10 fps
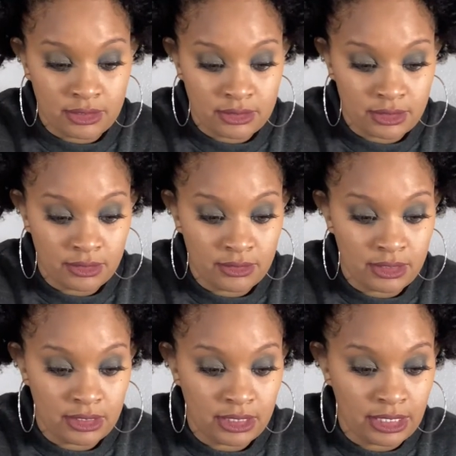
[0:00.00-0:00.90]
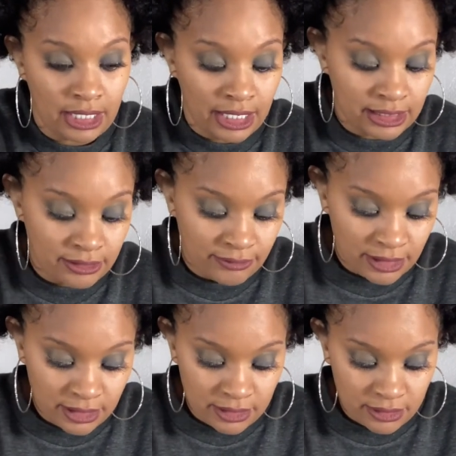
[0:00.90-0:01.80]
So then the
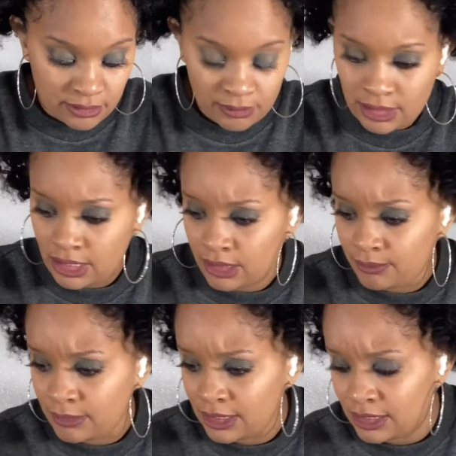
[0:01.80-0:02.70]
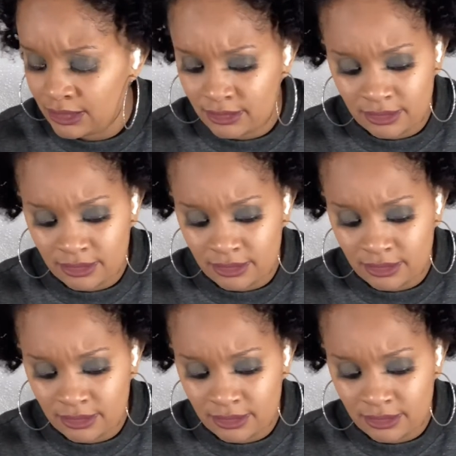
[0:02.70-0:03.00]
activator, wait a minute.